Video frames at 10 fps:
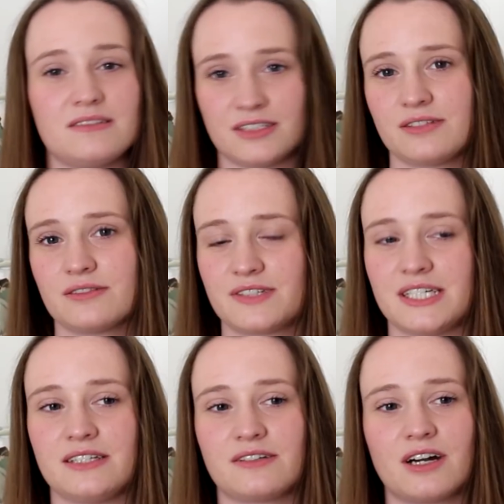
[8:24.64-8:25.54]
you can sort of
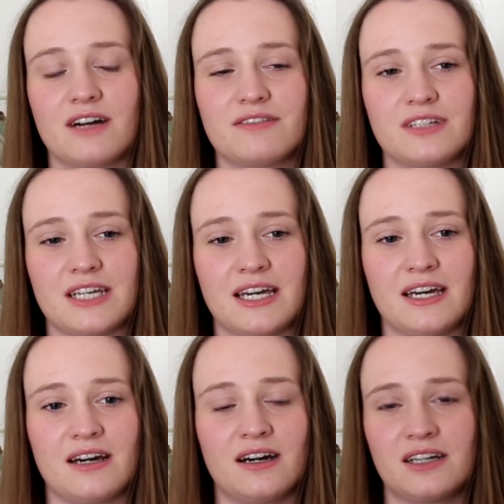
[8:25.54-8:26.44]
see in the graph that
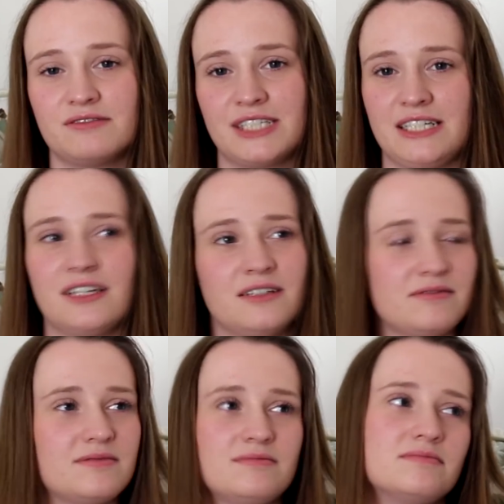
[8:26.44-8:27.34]
there are really a um,
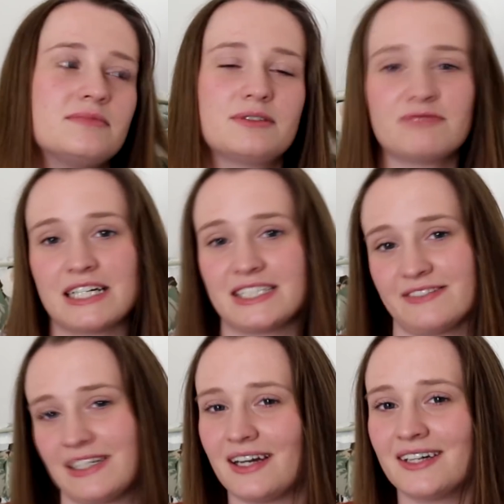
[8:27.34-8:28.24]

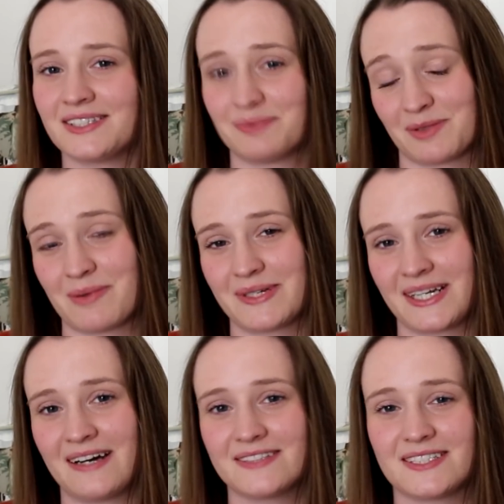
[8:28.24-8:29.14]
relatively large number of publishing
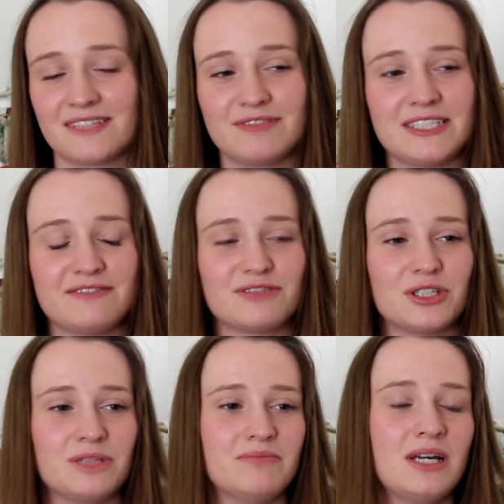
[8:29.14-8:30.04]
houses that I'm reading
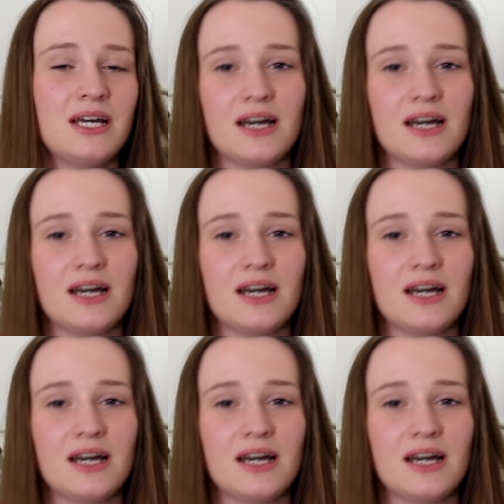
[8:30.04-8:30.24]
from.